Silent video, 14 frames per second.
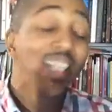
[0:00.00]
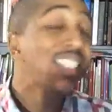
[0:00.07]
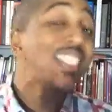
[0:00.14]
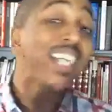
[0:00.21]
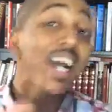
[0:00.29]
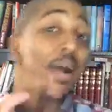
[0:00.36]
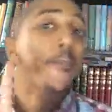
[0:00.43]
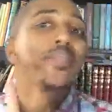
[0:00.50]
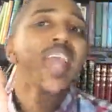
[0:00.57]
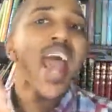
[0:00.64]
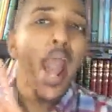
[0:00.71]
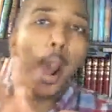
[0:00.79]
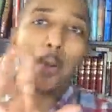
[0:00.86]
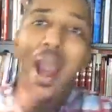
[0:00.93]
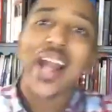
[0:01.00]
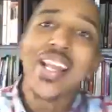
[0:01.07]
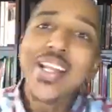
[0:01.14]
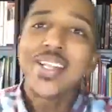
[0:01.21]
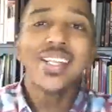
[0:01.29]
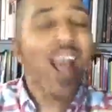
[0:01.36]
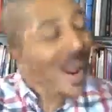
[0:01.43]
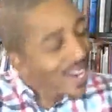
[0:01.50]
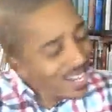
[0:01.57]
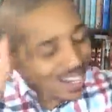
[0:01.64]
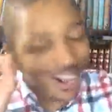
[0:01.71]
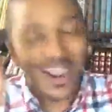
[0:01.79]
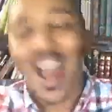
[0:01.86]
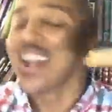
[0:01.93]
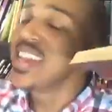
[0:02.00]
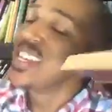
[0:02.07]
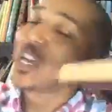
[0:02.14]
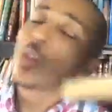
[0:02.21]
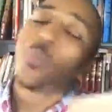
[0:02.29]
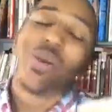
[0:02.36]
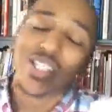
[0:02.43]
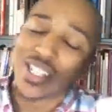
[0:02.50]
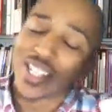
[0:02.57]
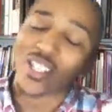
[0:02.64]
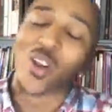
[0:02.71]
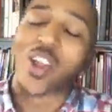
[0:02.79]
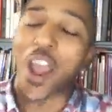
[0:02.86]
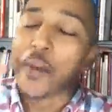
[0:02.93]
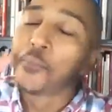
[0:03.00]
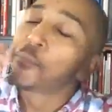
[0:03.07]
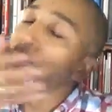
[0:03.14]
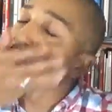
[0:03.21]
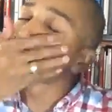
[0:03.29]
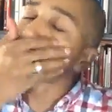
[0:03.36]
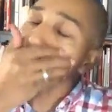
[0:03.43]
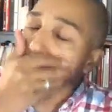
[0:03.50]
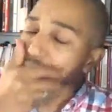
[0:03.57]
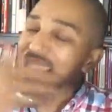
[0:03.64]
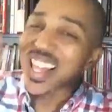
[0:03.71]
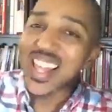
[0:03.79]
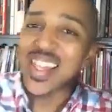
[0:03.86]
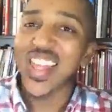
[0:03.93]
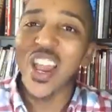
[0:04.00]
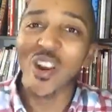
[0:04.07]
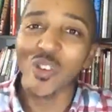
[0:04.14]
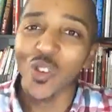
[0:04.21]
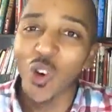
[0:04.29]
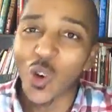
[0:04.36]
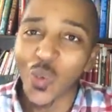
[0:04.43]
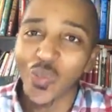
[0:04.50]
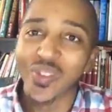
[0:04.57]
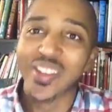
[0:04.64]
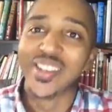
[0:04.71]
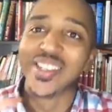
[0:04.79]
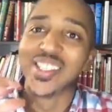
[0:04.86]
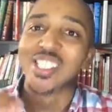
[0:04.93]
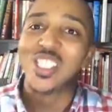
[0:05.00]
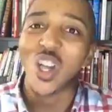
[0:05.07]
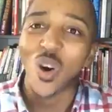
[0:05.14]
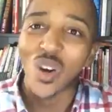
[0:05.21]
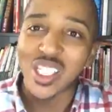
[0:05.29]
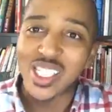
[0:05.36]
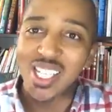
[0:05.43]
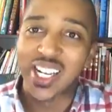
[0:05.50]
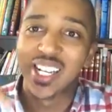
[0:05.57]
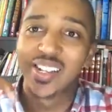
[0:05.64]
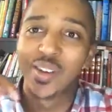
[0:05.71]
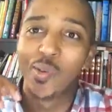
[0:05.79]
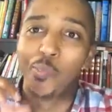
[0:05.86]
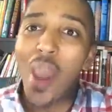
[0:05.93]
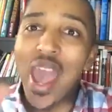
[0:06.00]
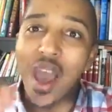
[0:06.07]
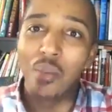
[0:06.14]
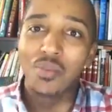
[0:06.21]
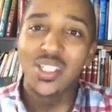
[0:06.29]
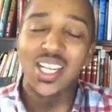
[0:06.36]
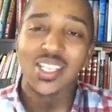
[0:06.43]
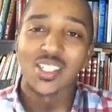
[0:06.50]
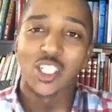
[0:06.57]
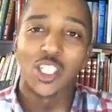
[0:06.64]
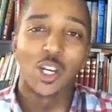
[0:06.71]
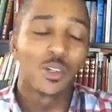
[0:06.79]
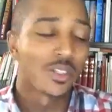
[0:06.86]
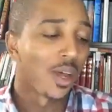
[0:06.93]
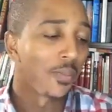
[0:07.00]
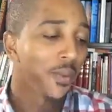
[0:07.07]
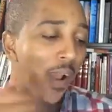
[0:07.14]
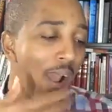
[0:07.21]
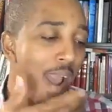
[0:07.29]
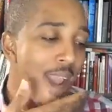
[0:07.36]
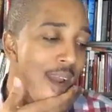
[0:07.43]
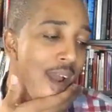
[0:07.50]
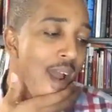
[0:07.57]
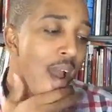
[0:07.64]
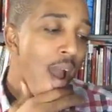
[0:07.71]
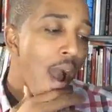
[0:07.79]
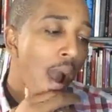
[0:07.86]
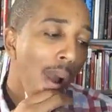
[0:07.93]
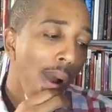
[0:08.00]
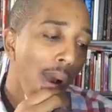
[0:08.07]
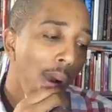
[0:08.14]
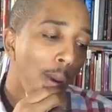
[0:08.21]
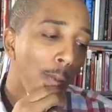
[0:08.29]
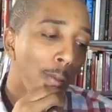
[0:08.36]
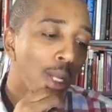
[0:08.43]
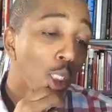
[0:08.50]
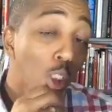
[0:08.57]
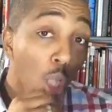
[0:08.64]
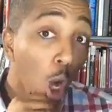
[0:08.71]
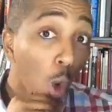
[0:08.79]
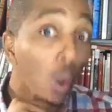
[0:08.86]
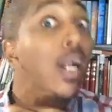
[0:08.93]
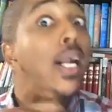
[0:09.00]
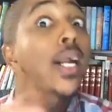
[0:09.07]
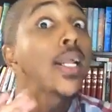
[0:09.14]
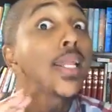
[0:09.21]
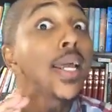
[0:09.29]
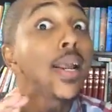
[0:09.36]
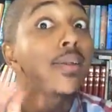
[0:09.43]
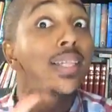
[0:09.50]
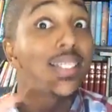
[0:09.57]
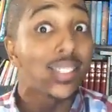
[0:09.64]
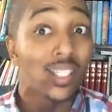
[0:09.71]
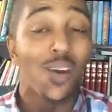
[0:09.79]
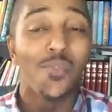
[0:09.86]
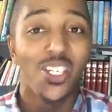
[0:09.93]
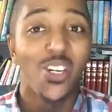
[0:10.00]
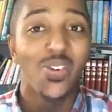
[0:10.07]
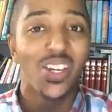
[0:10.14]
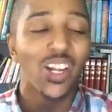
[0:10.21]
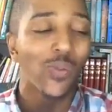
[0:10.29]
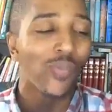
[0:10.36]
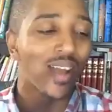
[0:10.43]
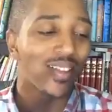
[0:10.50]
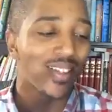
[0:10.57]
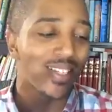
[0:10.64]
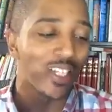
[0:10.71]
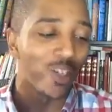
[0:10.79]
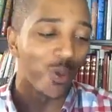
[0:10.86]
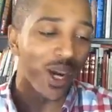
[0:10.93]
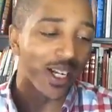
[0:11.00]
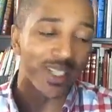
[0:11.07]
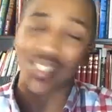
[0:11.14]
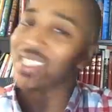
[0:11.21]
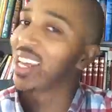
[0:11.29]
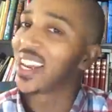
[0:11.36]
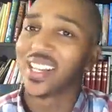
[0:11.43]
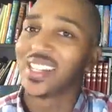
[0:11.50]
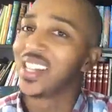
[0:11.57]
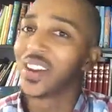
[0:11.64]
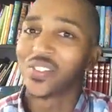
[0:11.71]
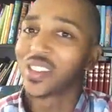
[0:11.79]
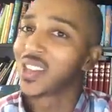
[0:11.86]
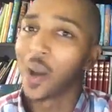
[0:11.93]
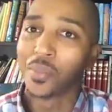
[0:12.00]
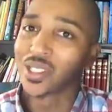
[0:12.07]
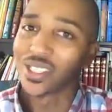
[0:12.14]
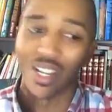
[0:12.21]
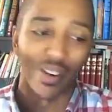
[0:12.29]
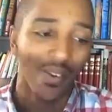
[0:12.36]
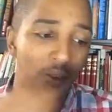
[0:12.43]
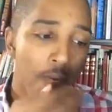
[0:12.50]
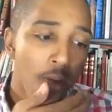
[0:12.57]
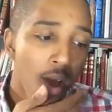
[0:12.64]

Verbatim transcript: shut. Now I need I need y'all I need y'all to picture this. Okay, they're in the room, doors shut. Bam! Jesus shows up. All right. Um. So clearly something is unique about this situation. That ain't enough to Thomas though.